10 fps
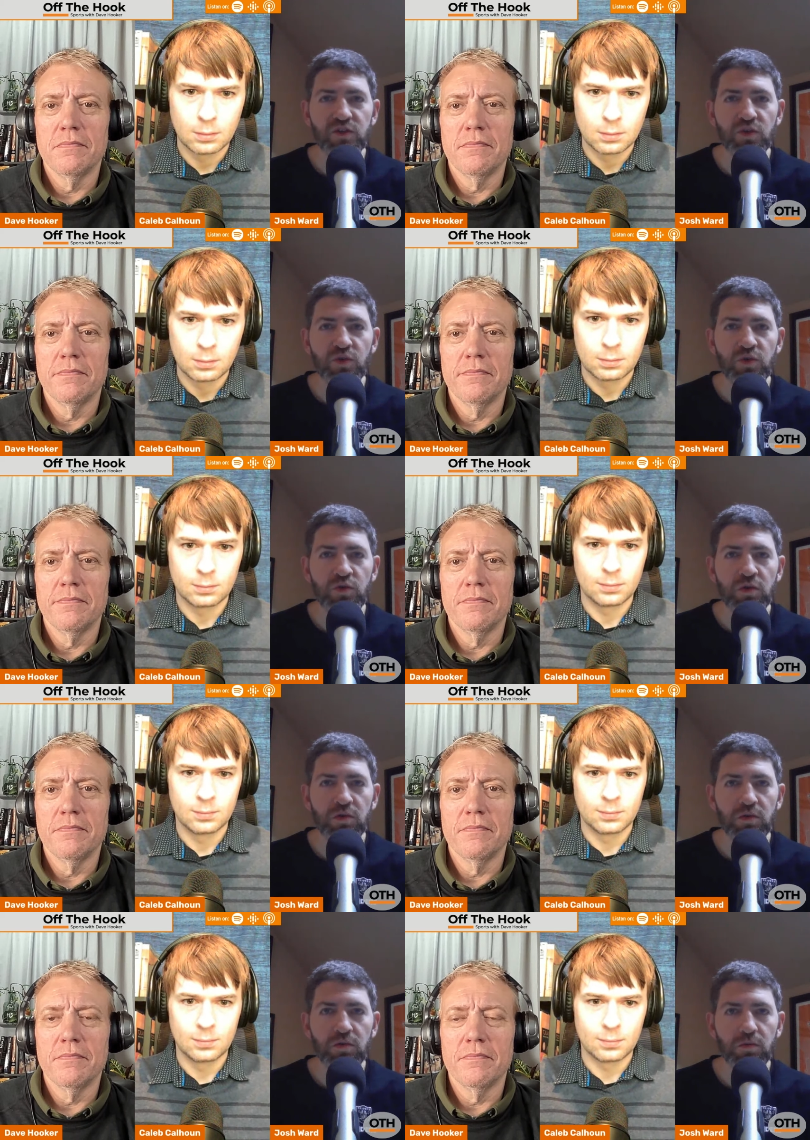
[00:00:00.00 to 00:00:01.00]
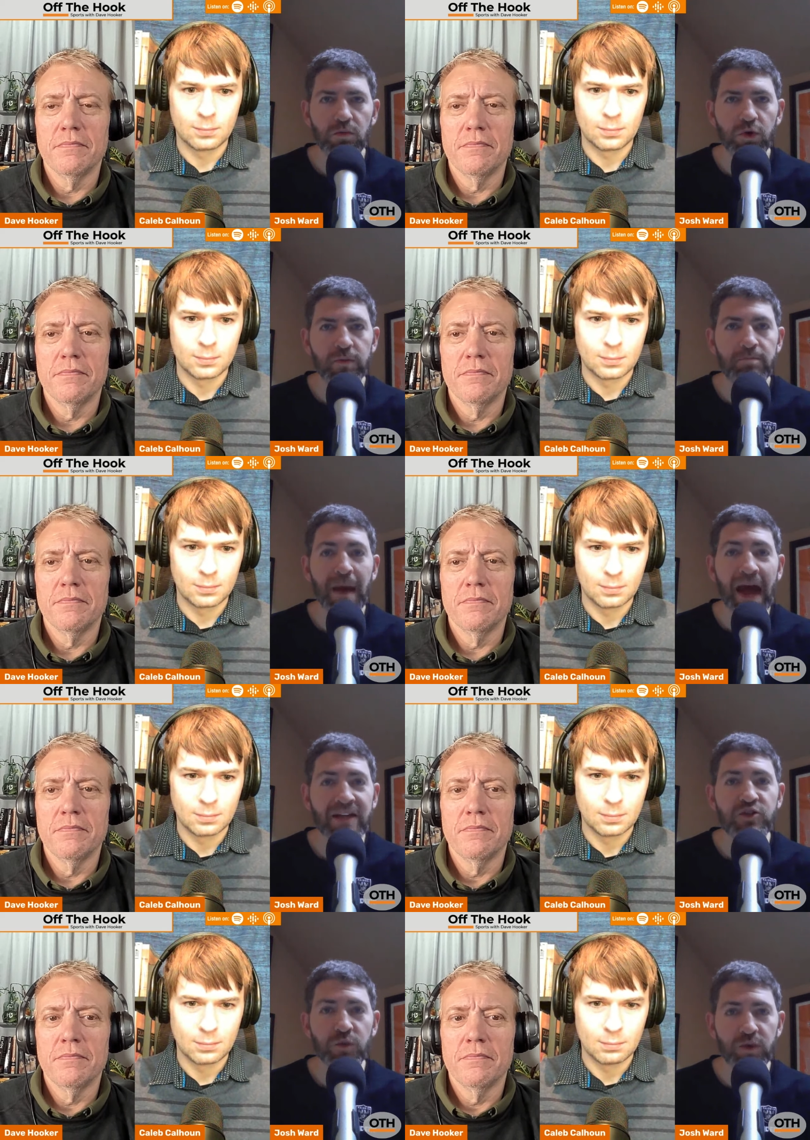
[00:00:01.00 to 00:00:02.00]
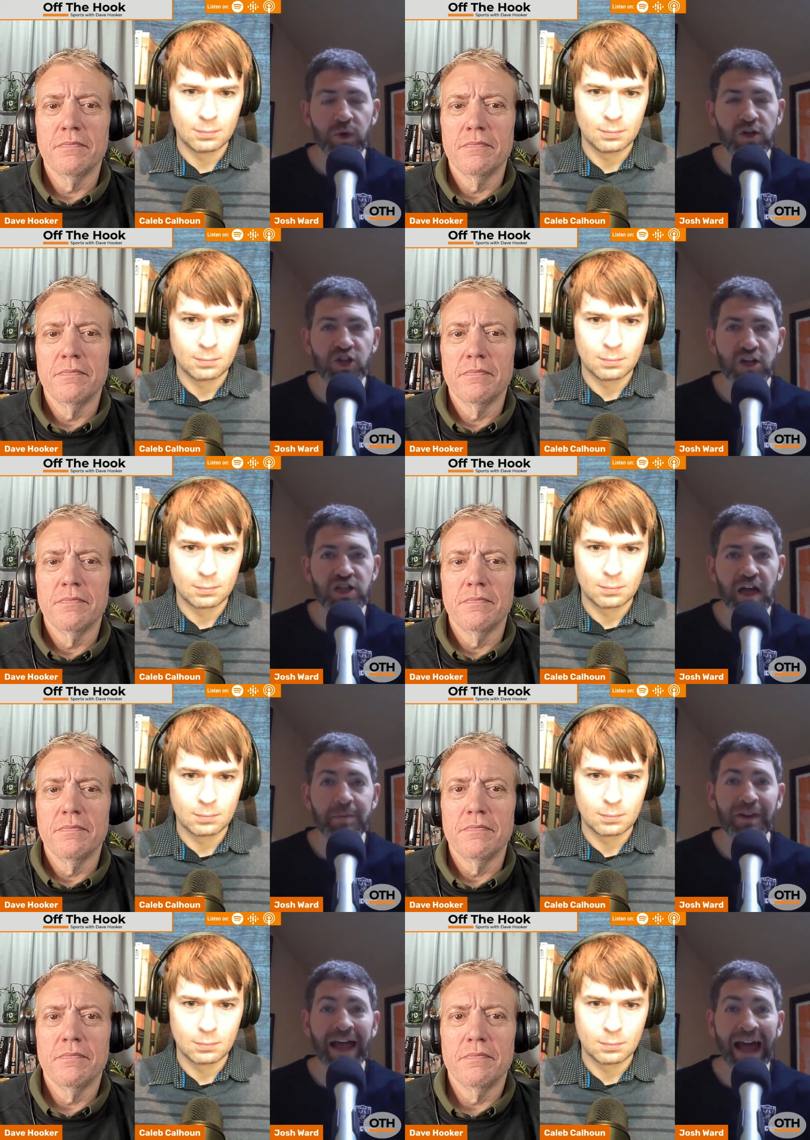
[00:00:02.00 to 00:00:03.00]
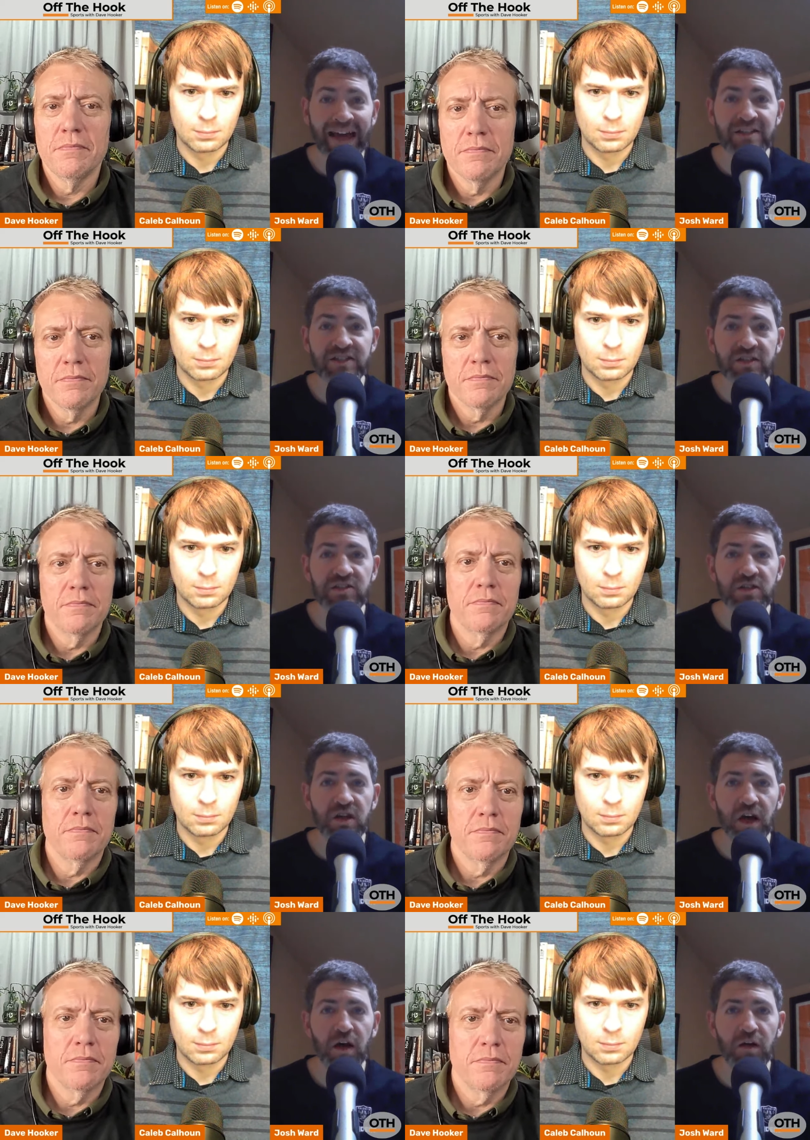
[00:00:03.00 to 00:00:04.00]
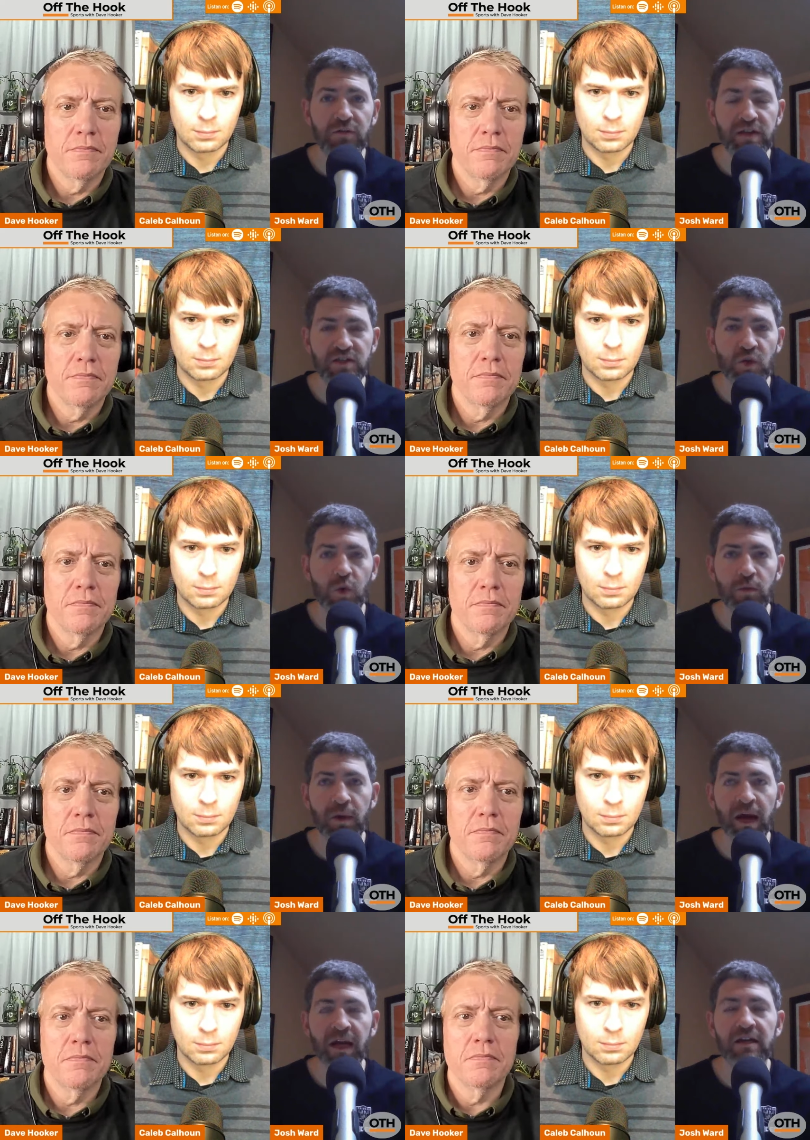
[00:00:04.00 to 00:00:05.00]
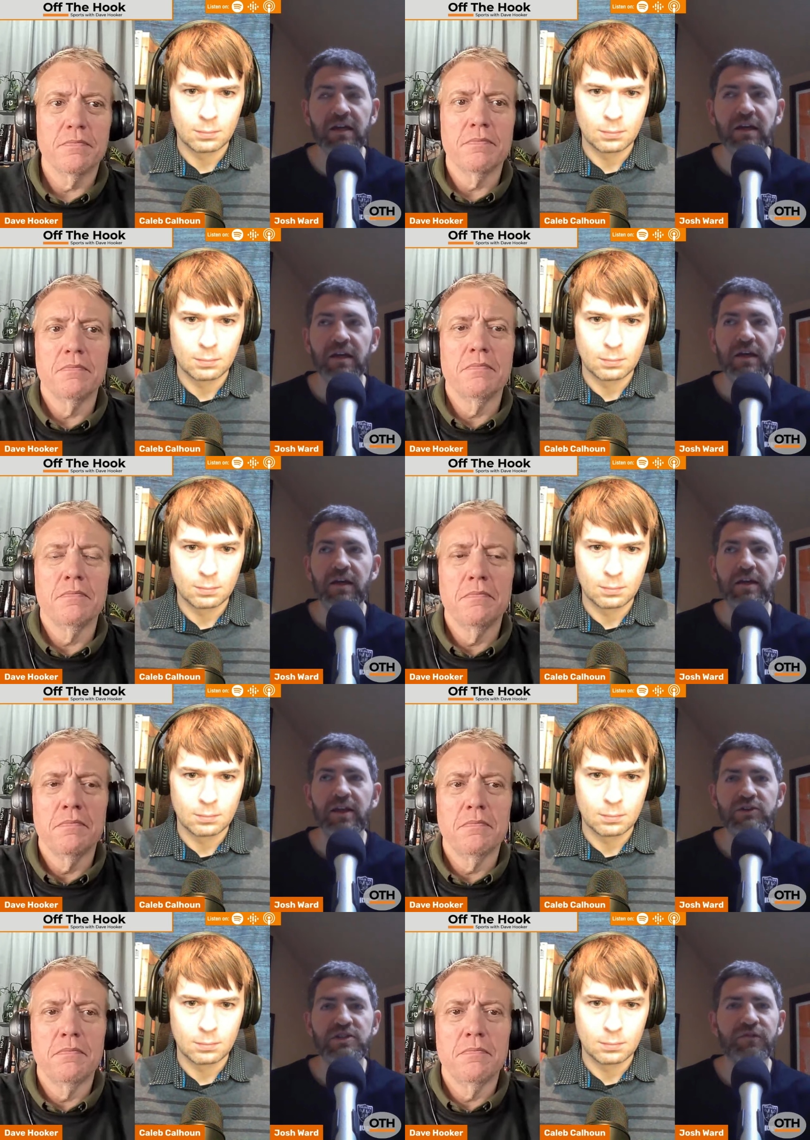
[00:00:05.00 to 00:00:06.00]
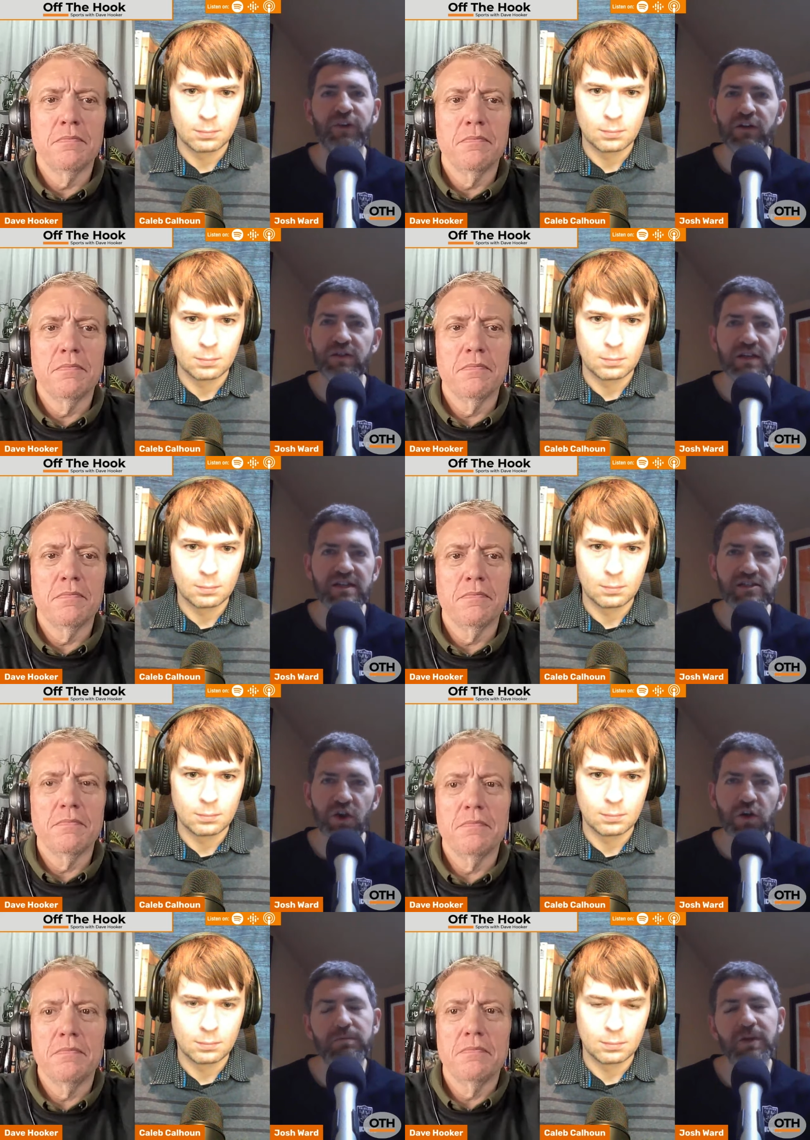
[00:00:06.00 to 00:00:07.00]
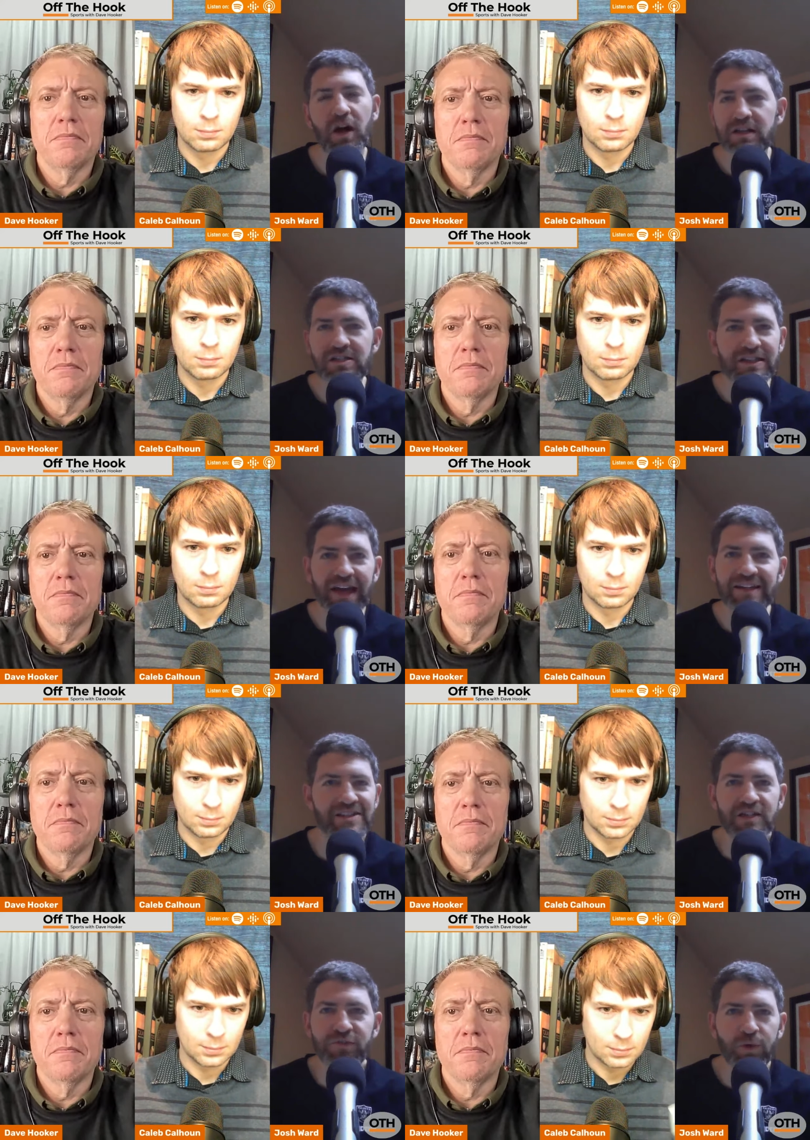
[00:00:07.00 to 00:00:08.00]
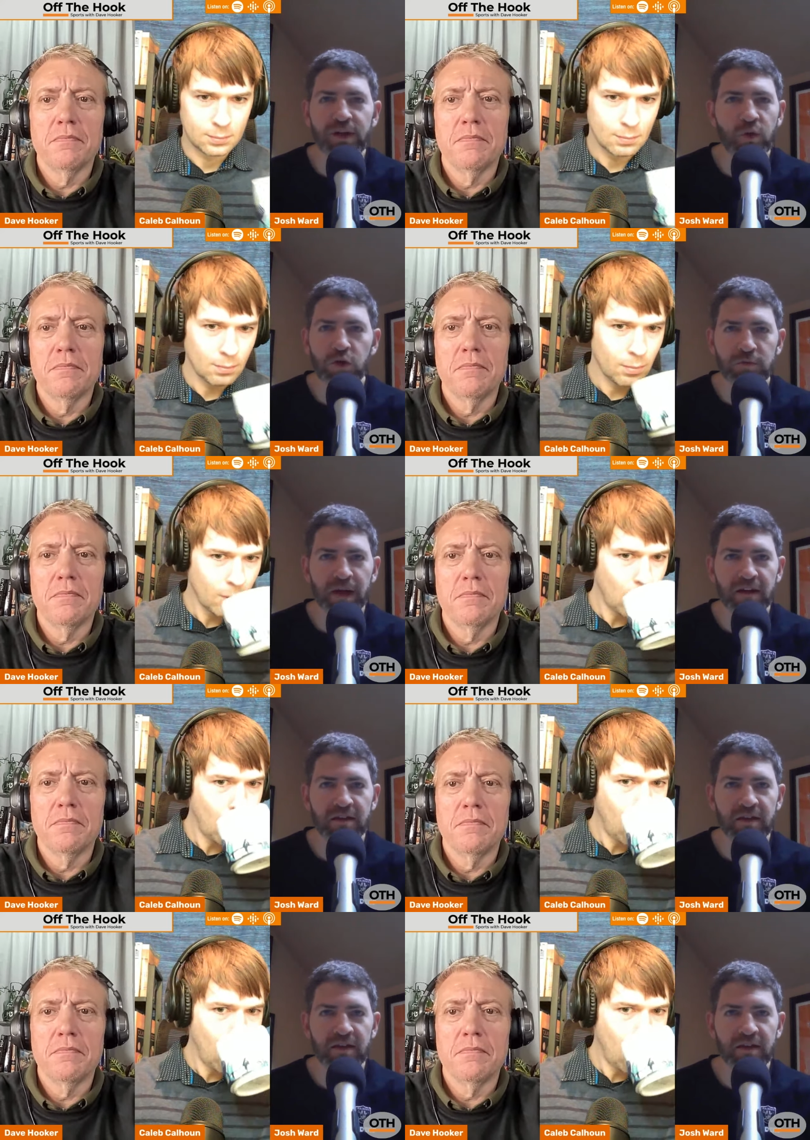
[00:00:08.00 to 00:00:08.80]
Speaker 1: do would match with what Josh Heupel asks of his quarterback. There is the fear that he gets hurt, but honestly, that exists for any quarterback